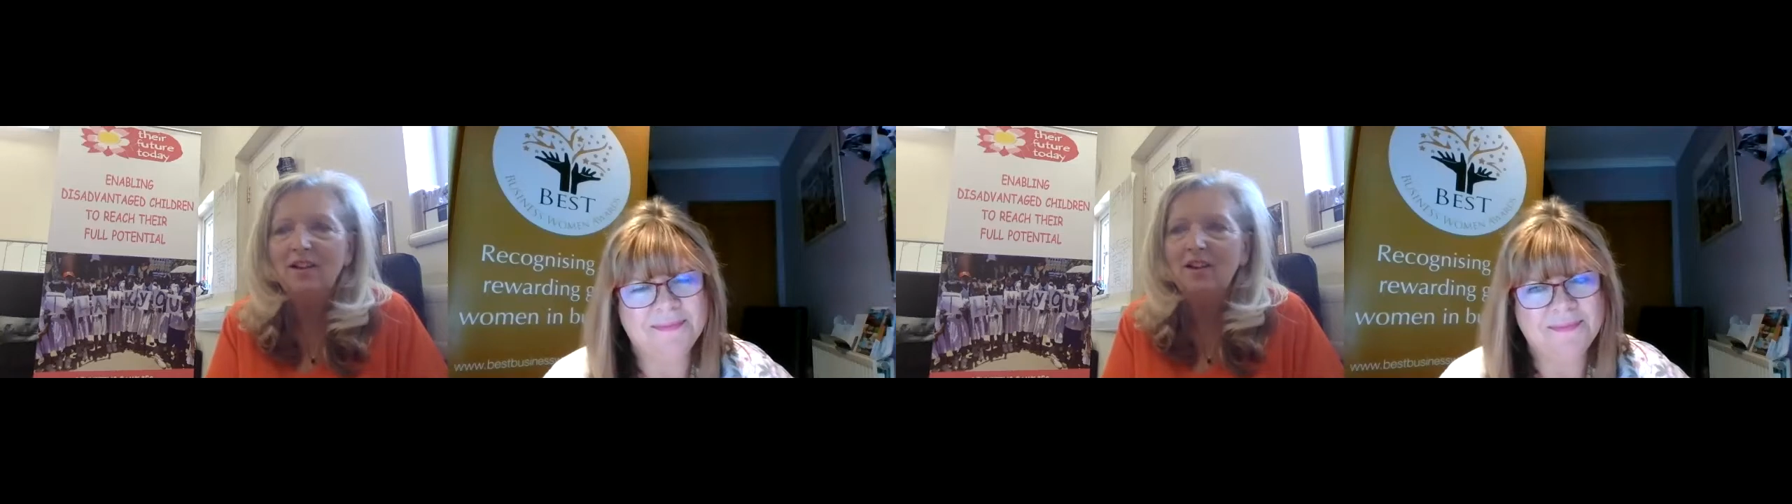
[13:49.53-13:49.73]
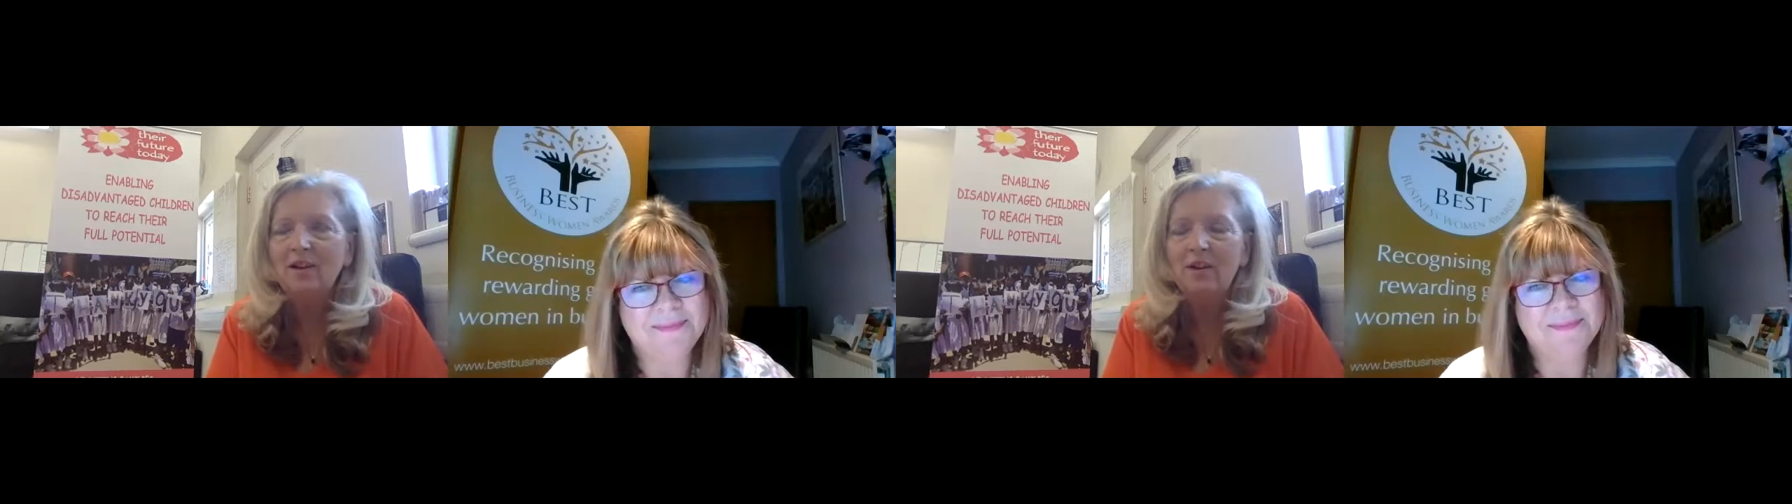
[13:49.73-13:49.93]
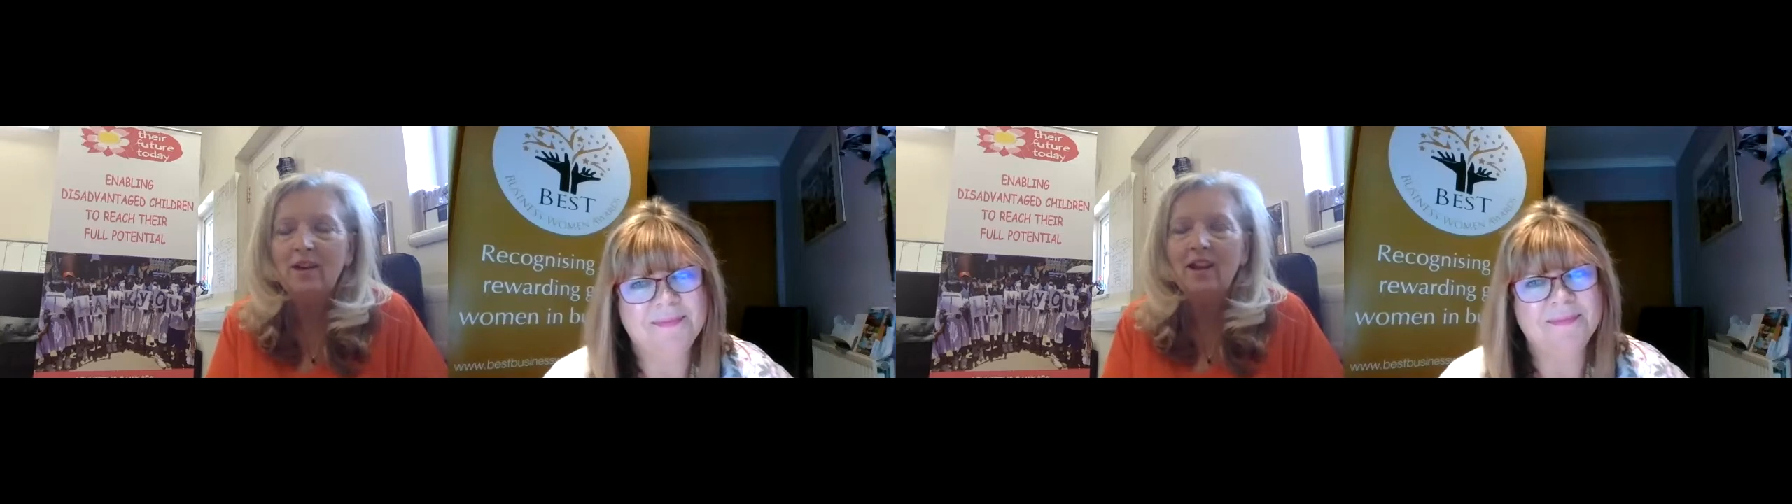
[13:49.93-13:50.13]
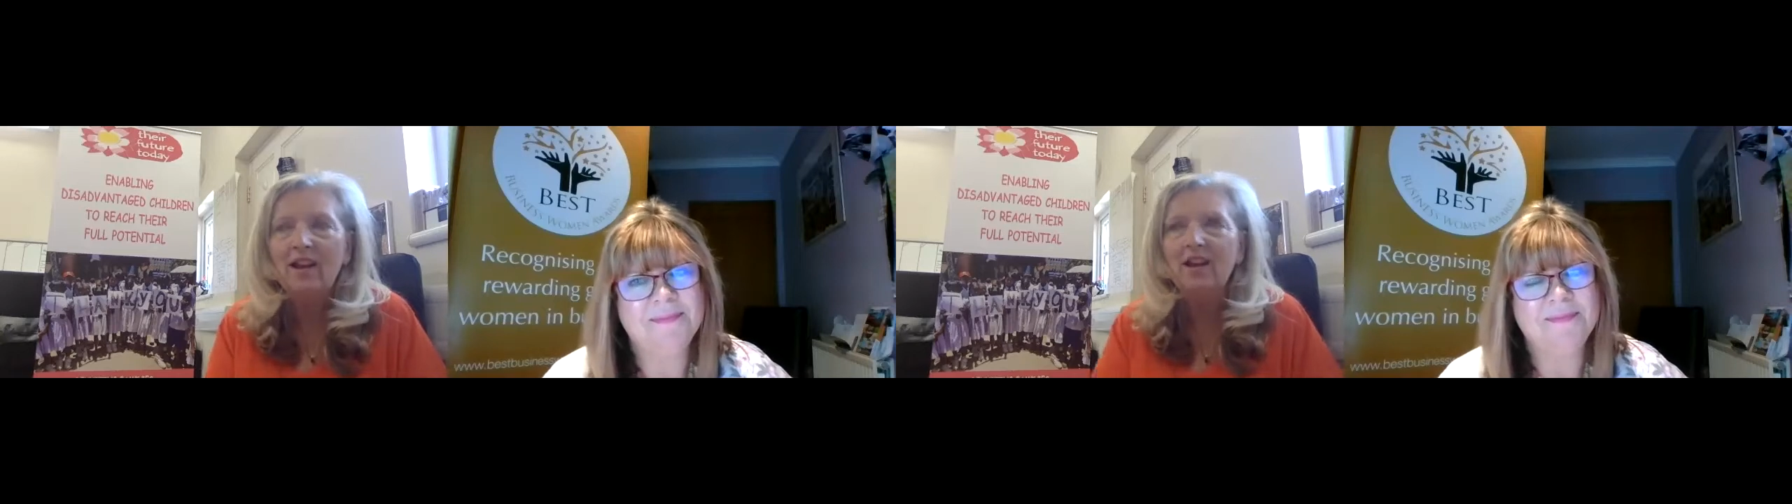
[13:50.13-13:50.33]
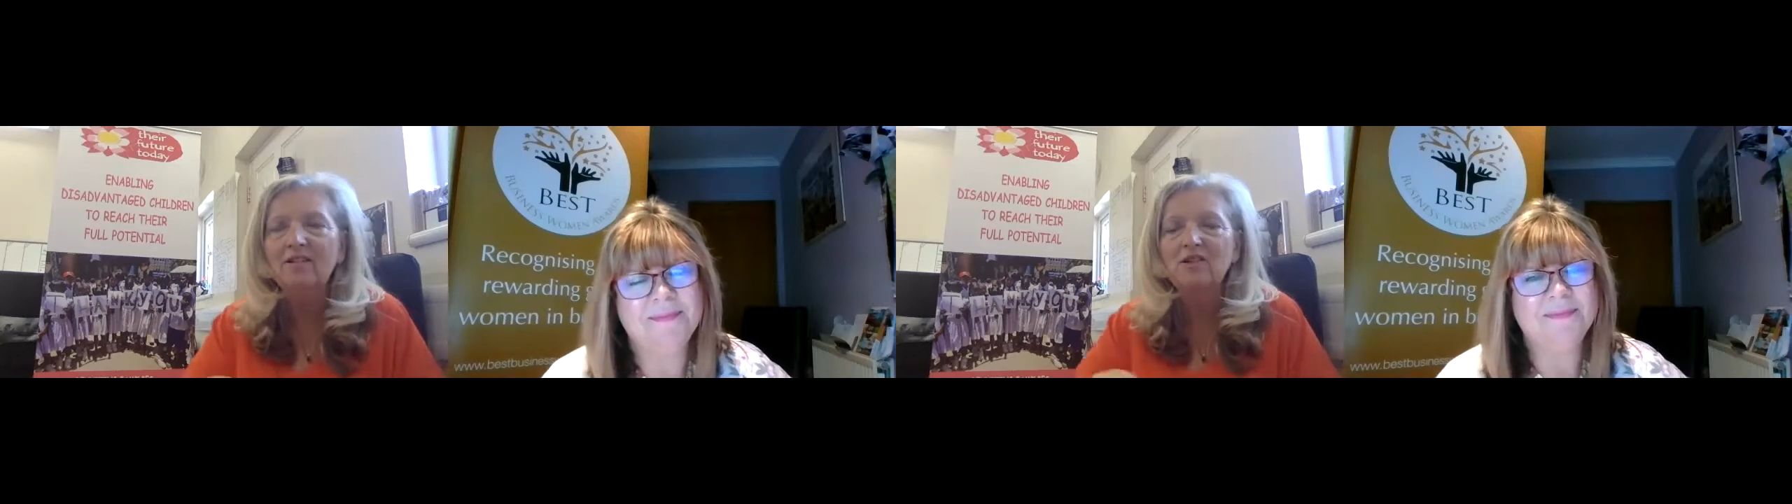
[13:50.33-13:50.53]
it
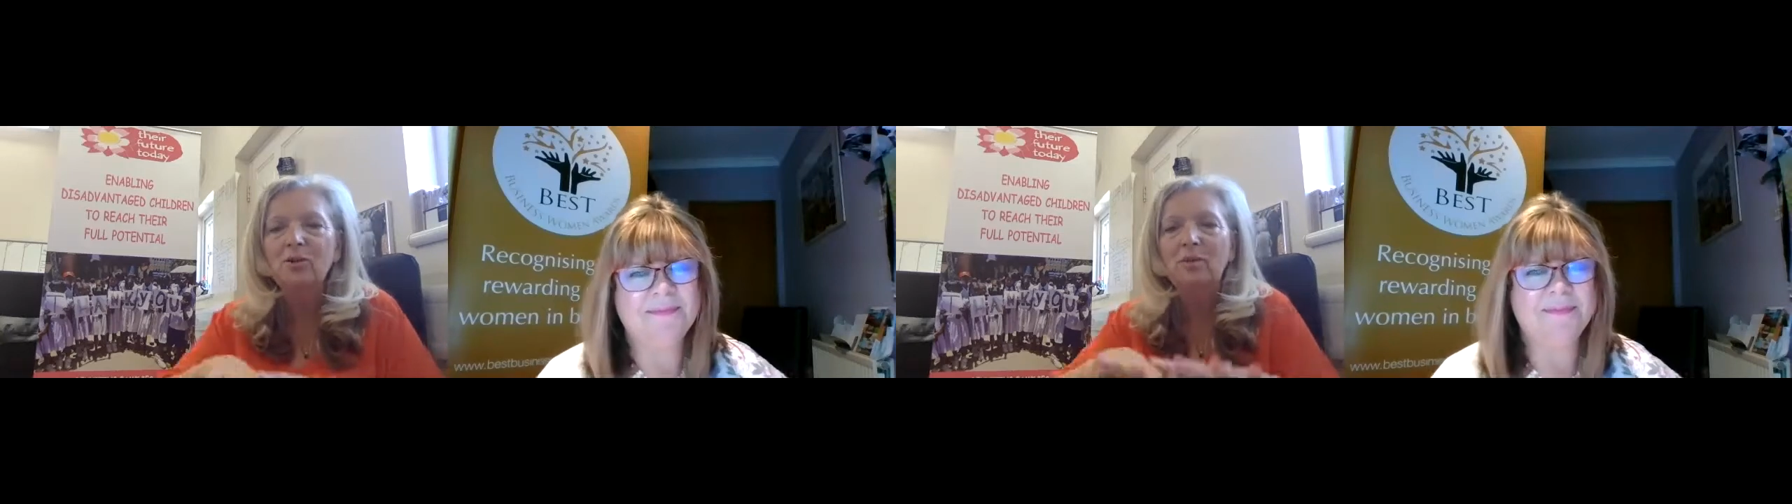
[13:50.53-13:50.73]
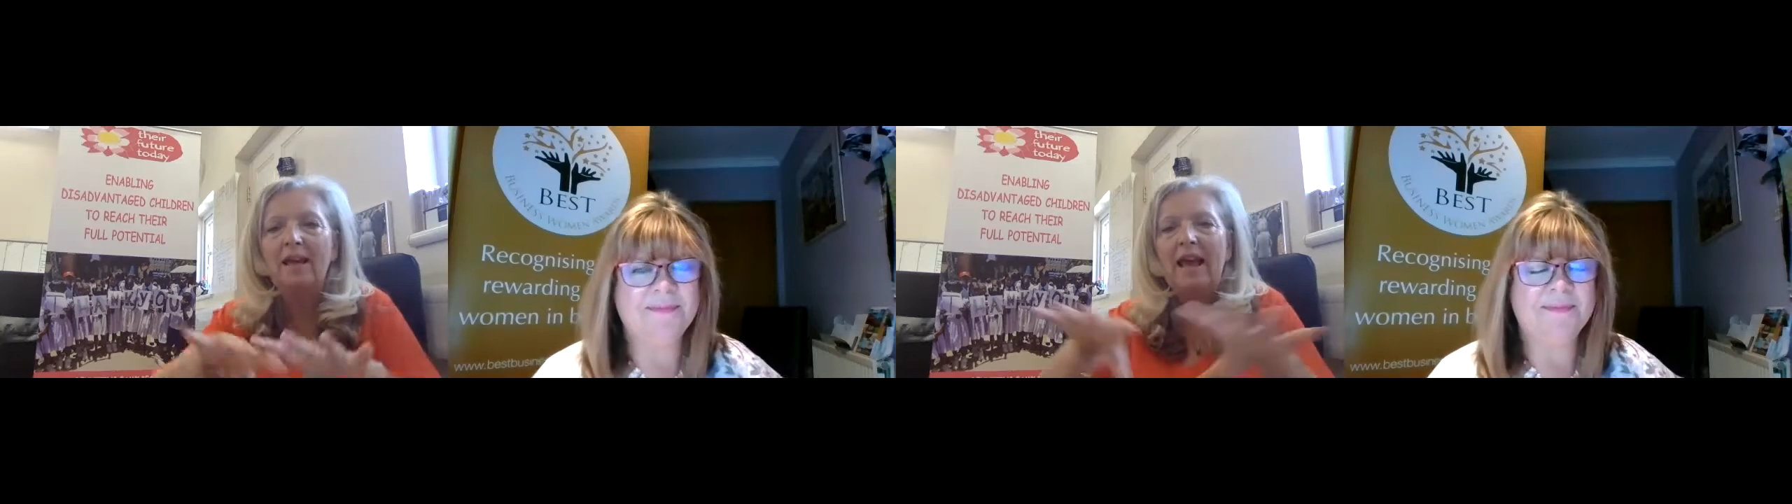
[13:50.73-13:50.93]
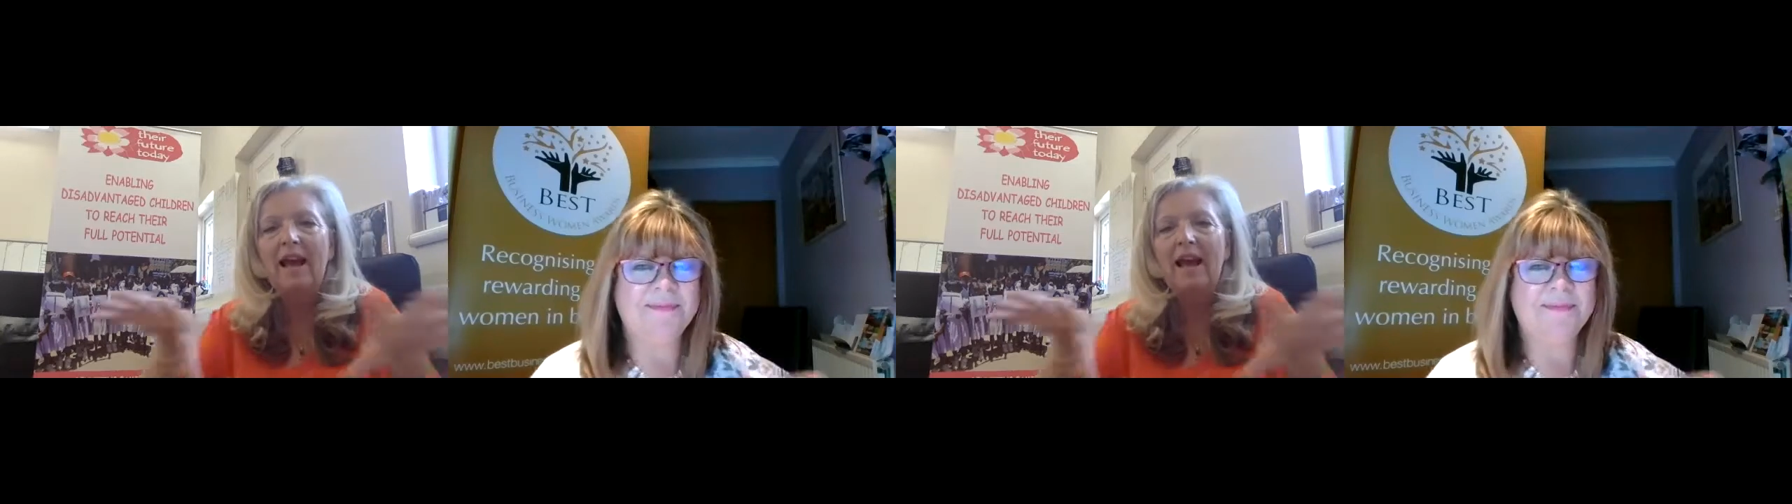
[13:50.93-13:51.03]
kind of took me